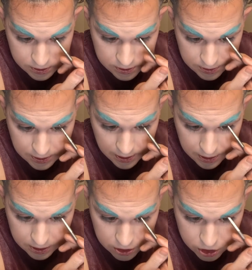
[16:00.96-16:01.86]
to
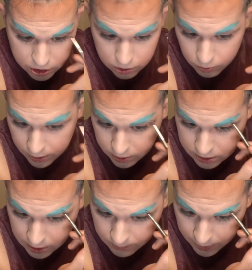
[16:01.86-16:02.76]
gauge where to
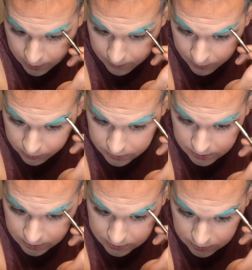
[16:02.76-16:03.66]
start my eyebrows,
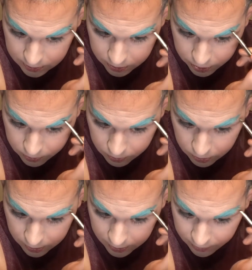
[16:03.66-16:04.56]
and it's a little thrown
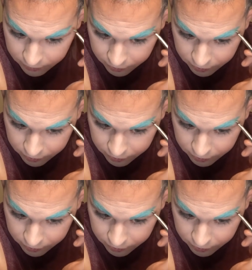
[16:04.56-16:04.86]
off